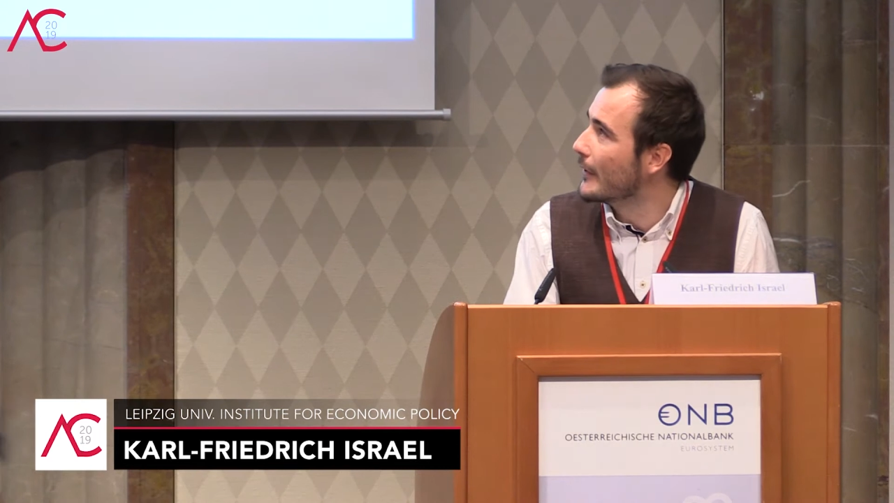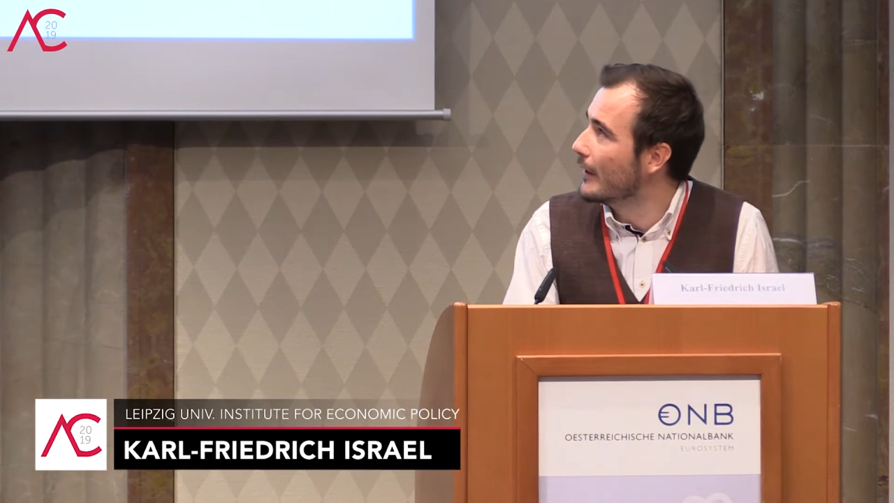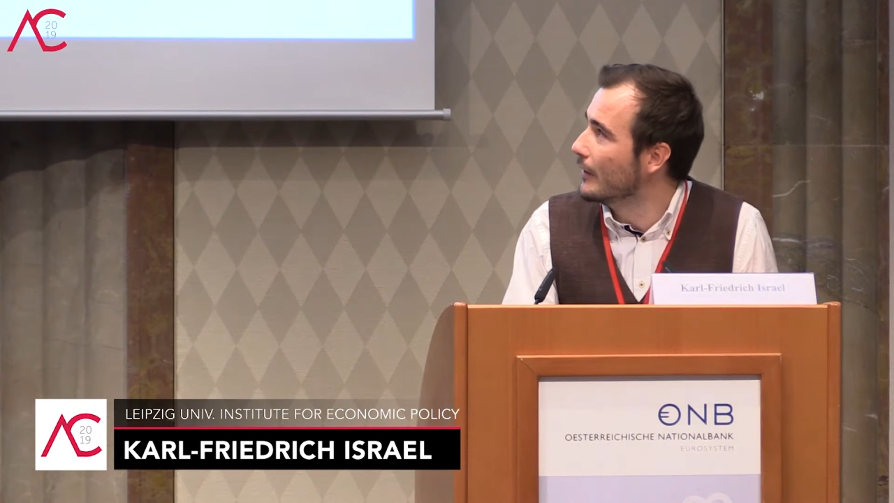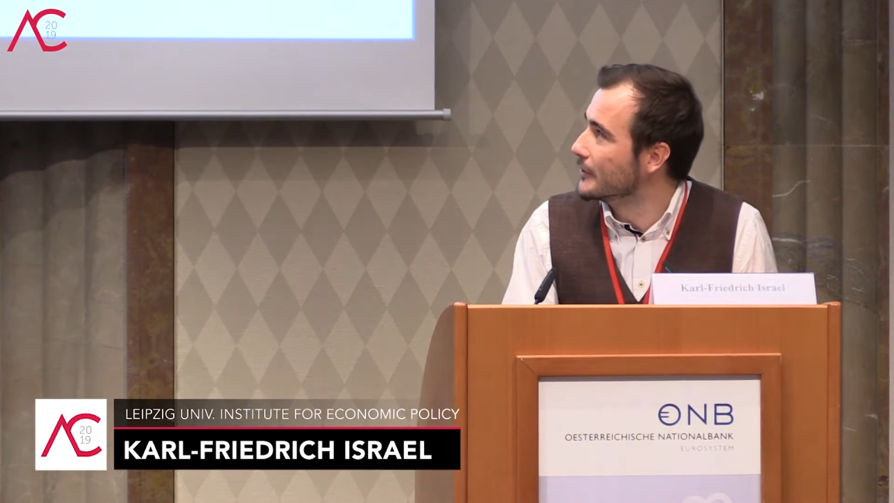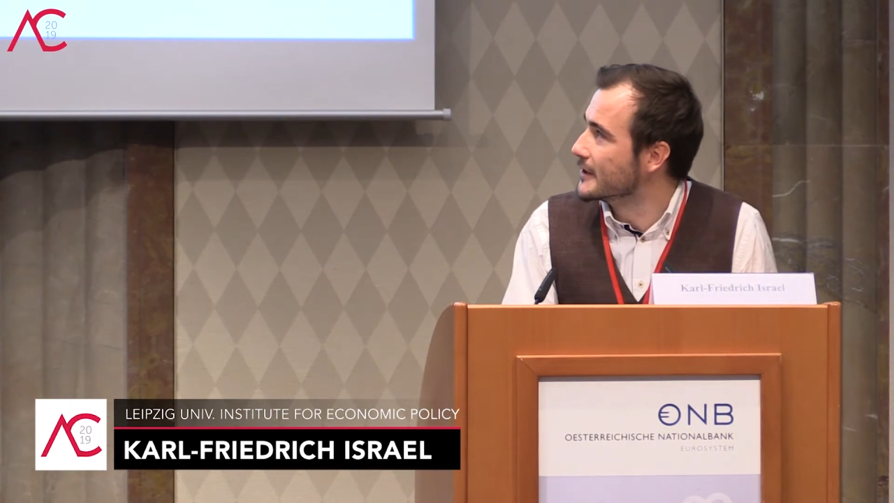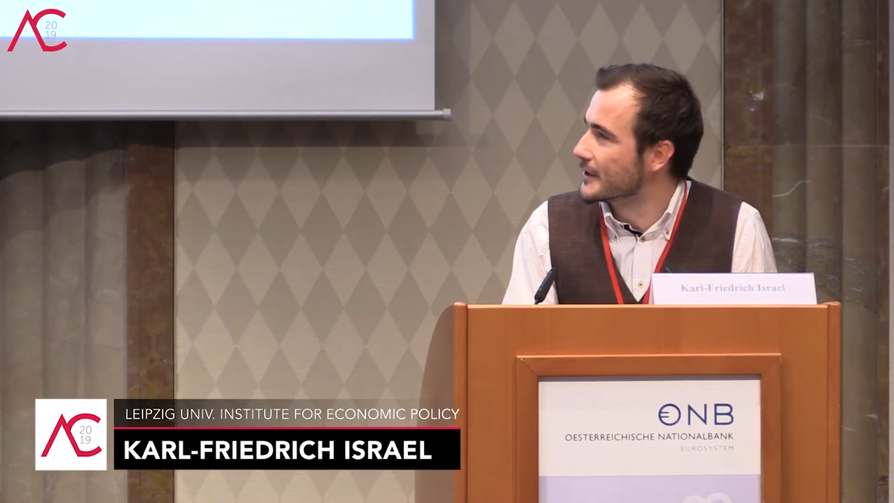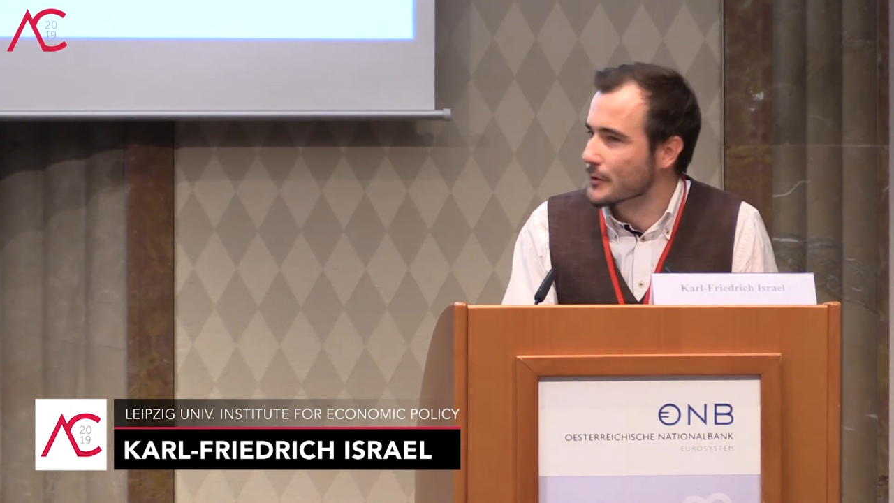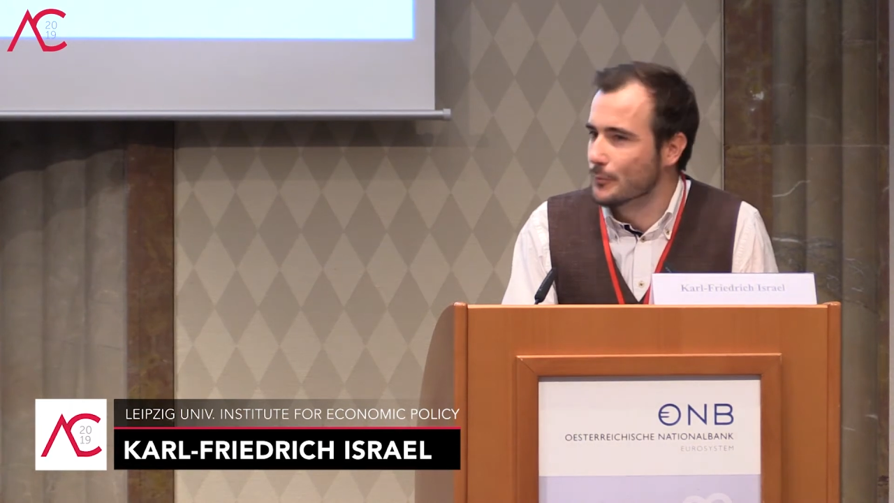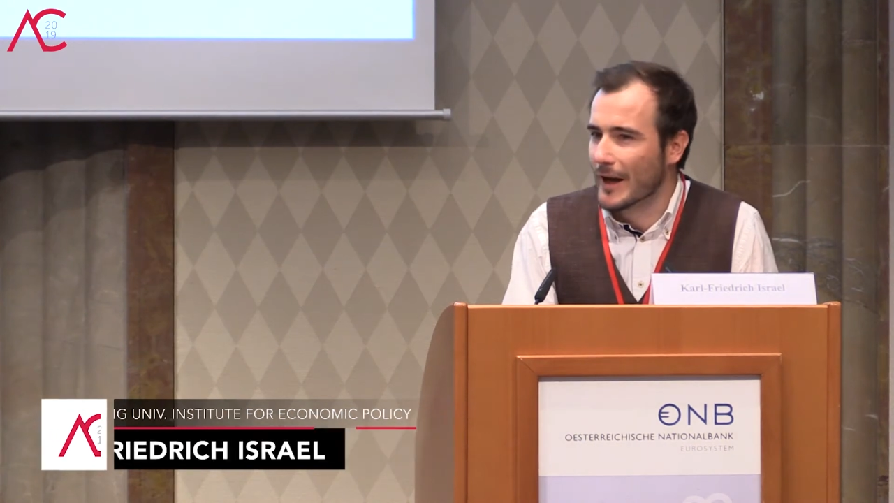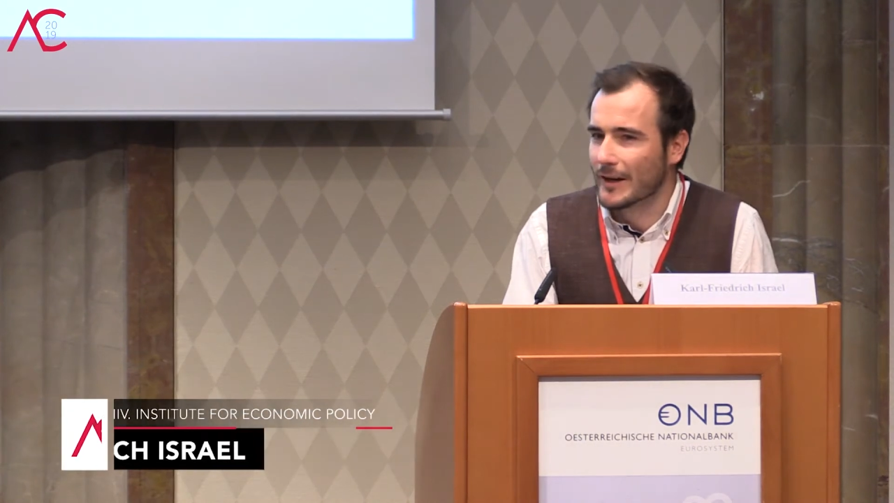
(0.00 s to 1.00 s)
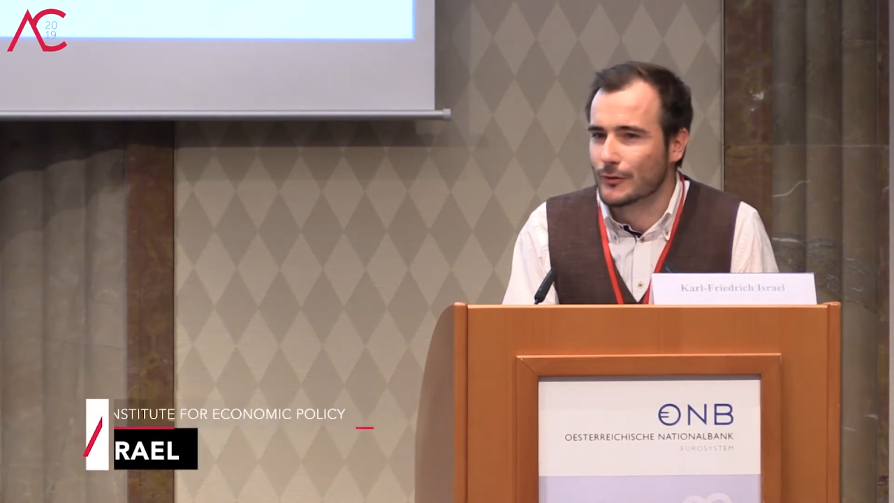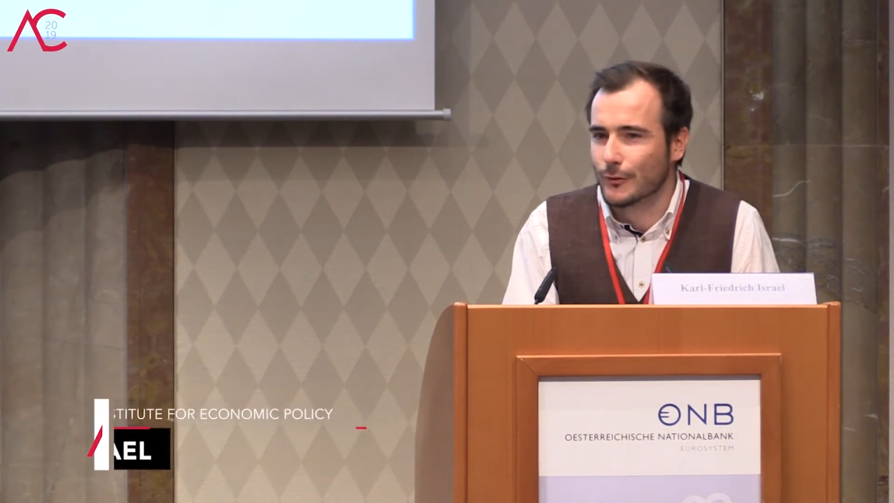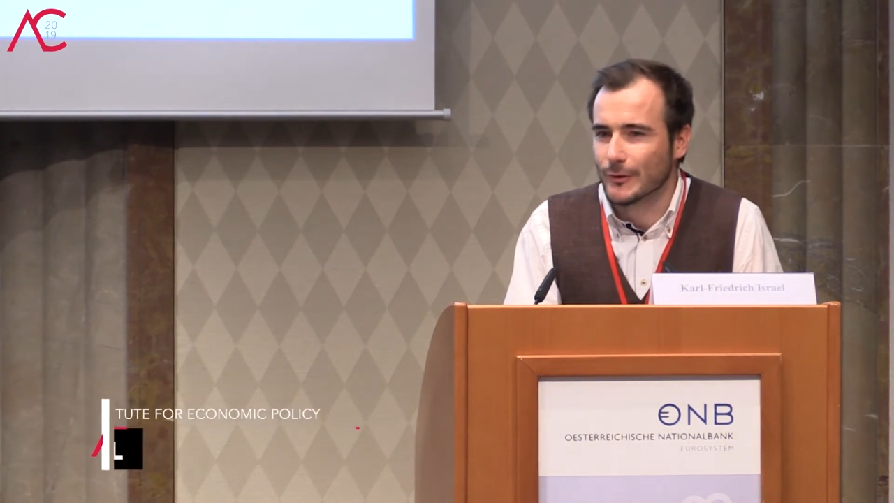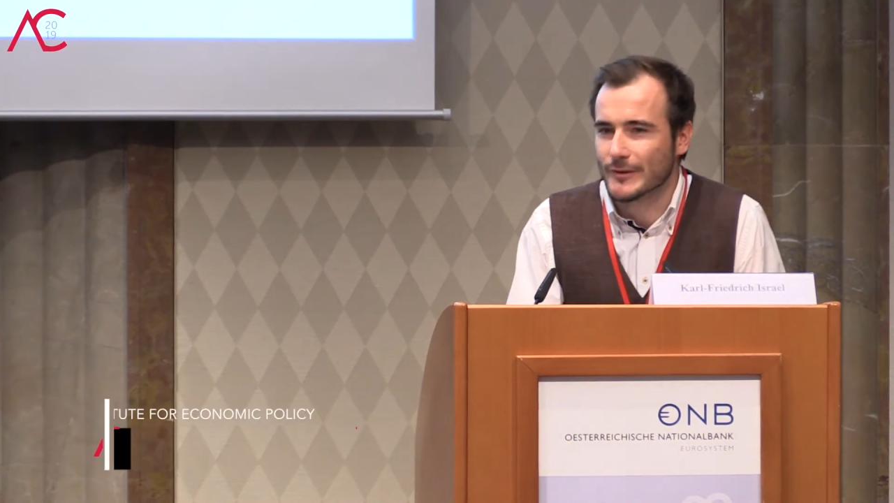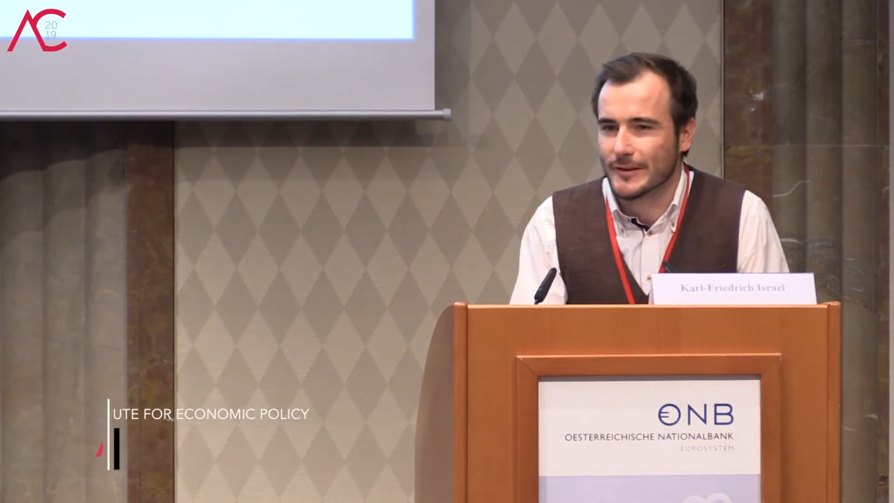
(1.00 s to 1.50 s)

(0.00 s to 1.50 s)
after such a packed first